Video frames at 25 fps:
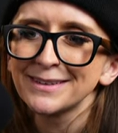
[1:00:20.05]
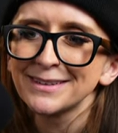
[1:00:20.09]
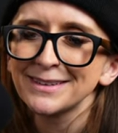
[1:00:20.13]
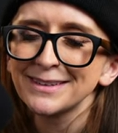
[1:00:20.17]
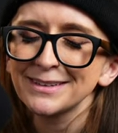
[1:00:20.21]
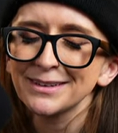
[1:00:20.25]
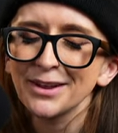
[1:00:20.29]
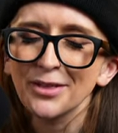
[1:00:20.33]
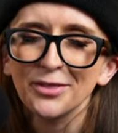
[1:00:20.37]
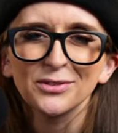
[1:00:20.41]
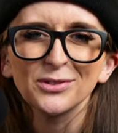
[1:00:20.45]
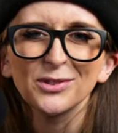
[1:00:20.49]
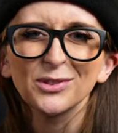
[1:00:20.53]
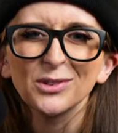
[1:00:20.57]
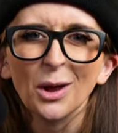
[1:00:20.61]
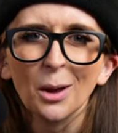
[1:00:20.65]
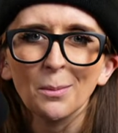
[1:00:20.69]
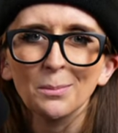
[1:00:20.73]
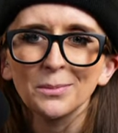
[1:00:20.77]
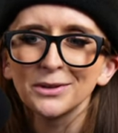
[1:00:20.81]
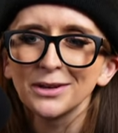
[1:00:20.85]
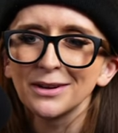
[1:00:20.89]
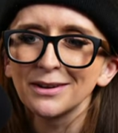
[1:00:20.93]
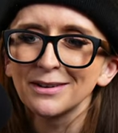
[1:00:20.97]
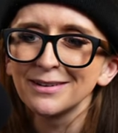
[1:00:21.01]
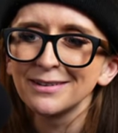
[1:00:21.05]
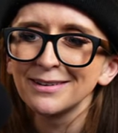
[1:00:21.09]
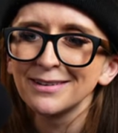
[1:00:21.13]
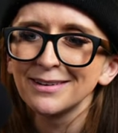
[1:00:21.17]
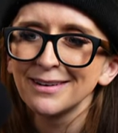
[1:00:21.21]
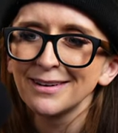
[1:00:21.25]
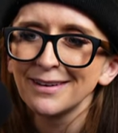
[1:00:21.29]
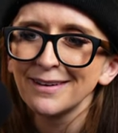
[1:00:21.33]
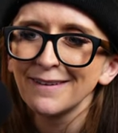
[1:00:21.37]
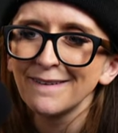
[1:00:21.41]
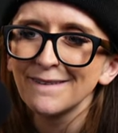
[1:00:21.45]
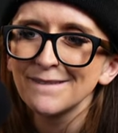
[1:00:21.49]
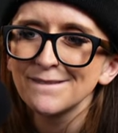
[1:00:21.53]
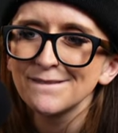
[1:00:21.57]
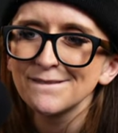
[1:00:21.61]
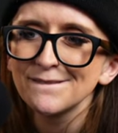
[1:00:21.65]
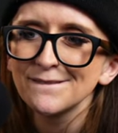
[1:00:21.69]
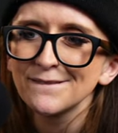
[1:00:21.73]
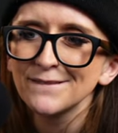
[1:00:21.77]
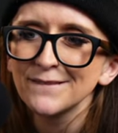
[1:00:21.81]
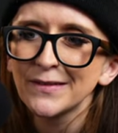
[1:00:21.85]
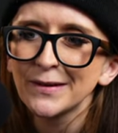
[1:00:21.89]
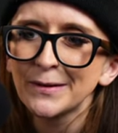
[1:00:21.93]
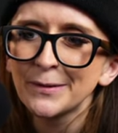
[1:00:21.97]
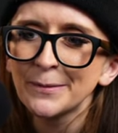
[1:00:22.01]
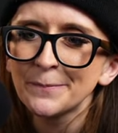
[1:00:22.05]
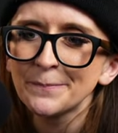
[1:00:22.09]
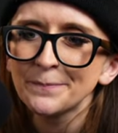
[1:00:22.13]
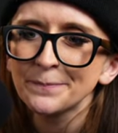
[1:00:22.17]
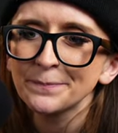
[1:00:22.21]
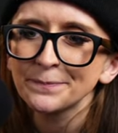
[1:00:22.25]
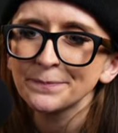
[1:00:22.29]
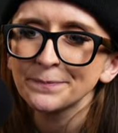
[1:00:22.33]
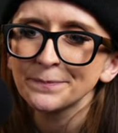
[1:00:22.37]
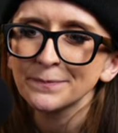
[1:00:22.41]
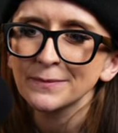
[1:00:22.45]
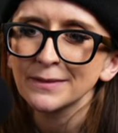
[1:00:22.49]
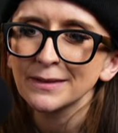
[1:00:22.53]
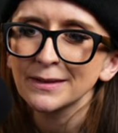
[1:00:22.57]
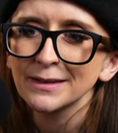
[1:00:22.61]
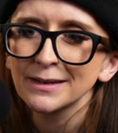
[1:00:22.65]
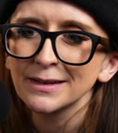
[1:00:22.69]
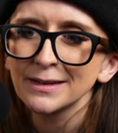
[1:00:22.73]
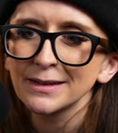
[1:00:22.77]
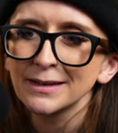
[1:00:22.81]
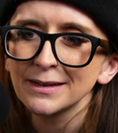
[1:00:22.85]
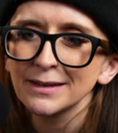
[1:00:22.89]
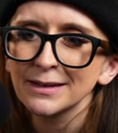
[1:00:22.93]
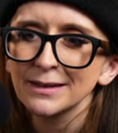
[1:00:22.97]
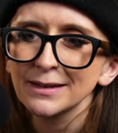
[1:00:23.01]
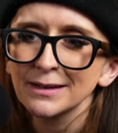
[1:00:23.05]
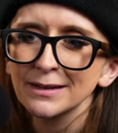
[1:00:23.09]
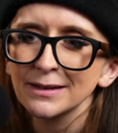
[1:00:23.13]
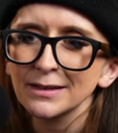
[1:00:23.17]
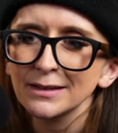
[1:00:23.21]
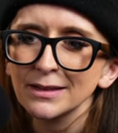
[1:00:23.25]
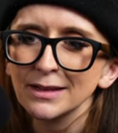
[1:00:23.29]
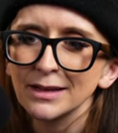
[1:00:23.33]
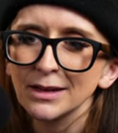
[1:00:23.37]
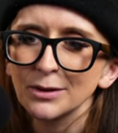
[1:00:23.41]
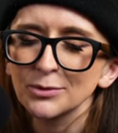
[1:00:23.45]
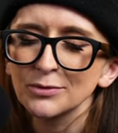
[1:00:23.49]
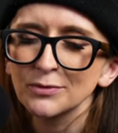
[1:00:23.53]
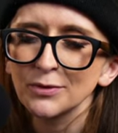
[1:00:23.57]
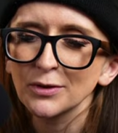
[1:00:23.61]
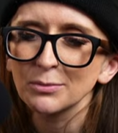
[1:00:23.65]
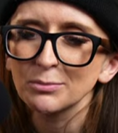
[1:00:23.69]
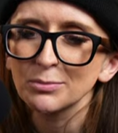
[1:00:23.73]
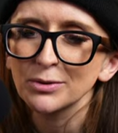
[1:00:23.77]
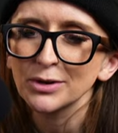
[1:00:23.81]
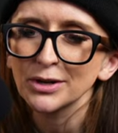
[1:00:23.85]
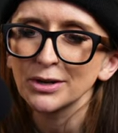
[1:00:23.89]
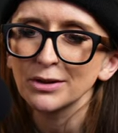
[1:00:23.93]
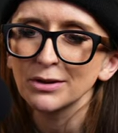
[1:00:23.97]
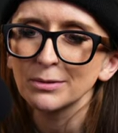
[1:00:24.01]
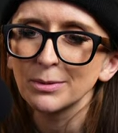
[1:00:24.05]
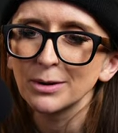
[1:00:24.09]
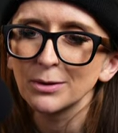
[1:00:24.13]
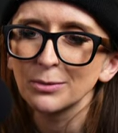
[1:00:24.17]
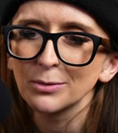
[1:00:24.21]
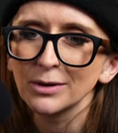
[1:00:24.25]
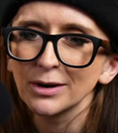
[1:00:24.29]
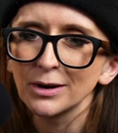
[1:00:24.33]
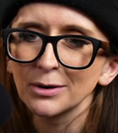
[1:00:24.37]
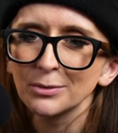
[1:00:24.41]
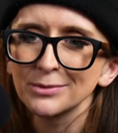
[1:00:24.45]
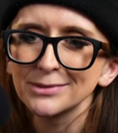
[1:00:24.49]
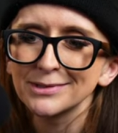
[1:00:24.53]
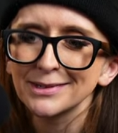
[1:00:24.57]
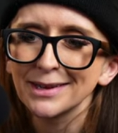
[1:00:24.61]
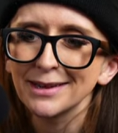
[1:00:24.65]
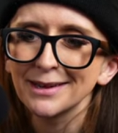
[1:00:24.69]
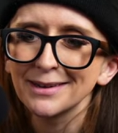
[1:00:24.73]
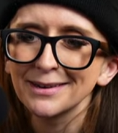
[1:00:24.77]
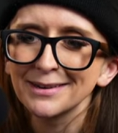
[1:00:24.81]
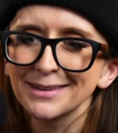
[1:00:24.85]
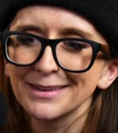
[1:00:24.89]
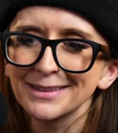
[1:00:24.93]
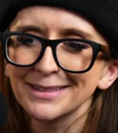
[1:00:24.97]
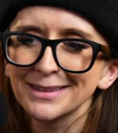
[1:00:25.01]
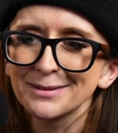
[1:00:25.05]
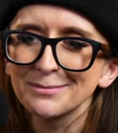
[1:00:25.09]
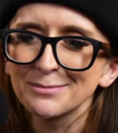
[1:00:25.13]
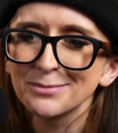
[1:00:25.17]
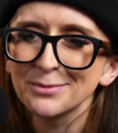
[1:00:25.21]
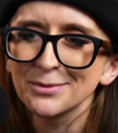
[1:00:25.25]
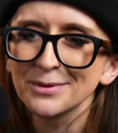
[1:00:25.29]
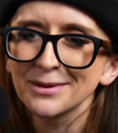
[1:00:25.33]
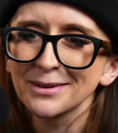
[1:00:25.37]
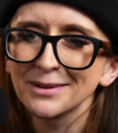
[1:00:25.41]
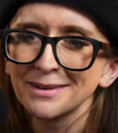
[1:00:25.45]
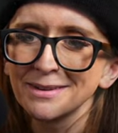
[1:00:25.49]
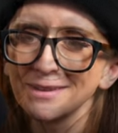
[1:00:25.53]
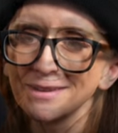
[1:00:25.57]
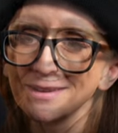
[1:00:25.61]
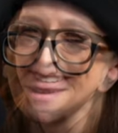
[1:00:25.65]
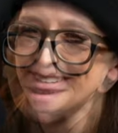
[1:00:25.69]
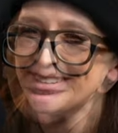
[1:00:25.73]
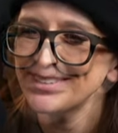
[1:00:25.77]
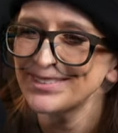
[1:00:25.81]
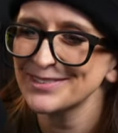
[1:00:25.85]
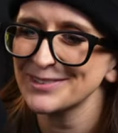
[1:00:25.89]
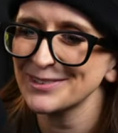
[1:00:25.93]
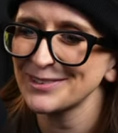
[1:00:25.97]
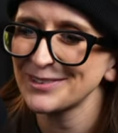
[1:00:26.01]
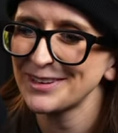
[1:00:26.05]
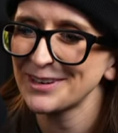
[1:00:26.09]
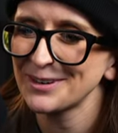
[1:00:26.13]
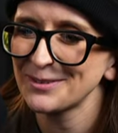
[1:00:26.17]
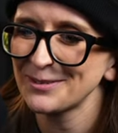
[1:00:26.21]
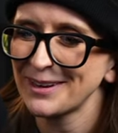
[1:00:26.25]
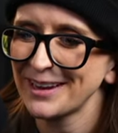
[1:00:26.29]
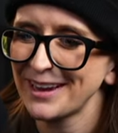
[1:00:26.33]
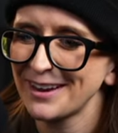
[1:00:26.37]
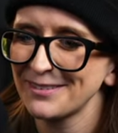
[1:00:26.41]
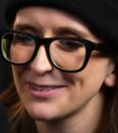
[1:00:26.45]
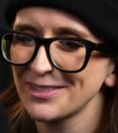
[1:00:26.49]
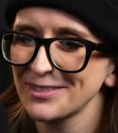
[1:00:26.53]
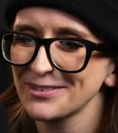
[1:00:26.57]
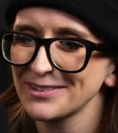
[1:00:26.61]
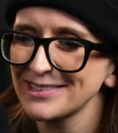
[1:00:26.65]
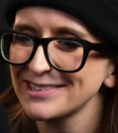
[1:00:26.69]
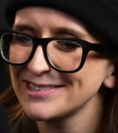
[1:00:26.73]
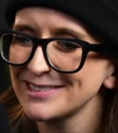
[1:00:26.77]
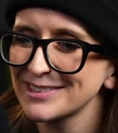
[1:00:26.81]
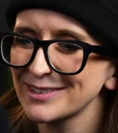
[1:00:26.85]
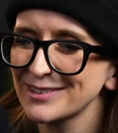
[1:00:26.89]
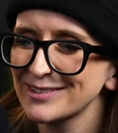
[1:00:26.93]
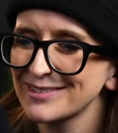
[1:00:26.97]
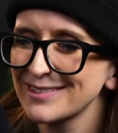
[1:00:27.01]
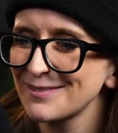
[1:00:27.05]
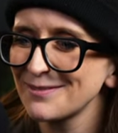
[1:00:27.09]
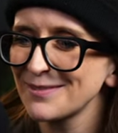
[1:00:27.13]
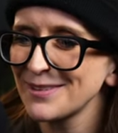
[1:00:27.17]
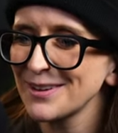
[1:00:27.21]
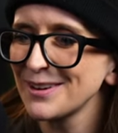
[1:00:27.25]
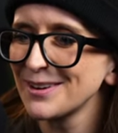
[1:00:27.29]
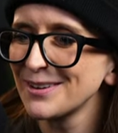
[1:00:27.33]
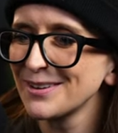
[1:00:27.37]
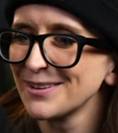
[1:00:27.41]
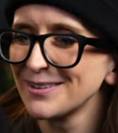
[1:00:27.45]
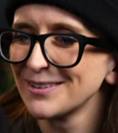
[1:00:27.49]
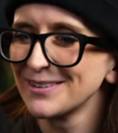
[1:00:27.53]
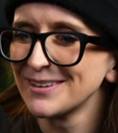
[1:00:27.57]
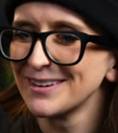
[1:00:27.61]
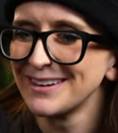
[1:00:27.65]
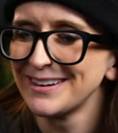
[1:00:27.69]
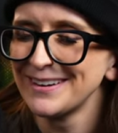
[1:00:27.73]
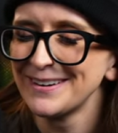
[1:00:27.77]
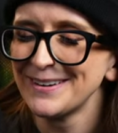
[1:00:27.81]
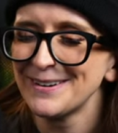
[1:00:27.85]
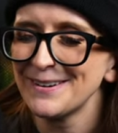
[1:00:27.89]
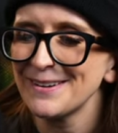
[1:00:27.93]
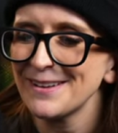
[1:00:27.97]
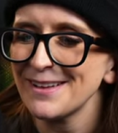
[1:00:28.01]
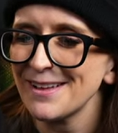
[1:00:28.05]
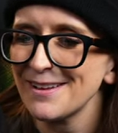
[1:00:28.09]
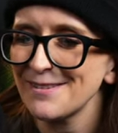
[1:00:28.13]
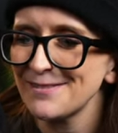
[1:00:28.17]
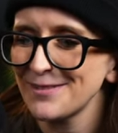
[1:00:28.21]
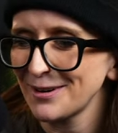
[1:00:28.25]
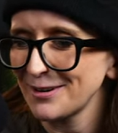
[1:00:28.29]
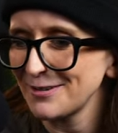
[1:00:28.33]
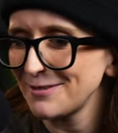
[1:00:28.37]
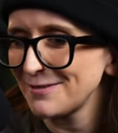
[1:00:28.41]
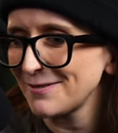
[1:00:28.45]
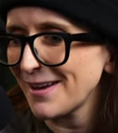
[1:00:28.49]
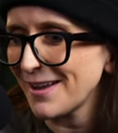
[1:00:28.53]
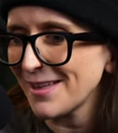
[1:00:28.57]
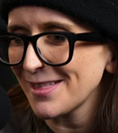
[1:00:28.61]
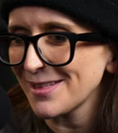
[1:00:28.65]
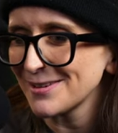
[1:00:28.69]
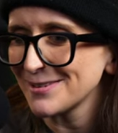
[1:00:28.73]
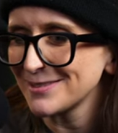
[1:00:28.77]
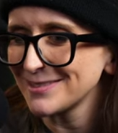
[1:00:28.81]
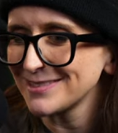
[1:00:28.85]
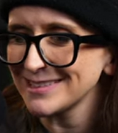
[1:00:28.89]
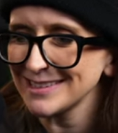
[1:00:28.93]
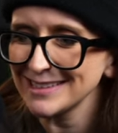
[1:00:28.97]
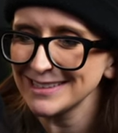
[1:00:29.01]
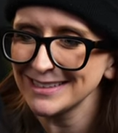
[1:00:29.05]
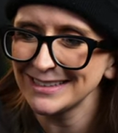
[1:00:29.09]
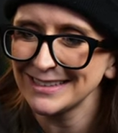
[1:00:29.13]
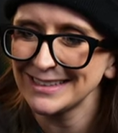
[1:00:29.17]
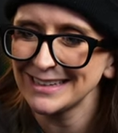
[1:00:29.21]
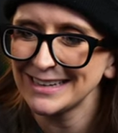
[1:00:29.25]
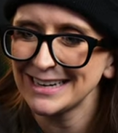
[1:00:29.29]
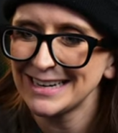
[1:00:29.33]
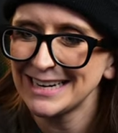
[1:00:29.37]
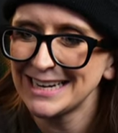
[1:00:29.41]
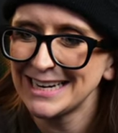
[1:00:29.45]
Nothing stopping you. I think I was feeling pretty good about where I was at at that point. So here we have a 360 view of our fallow deer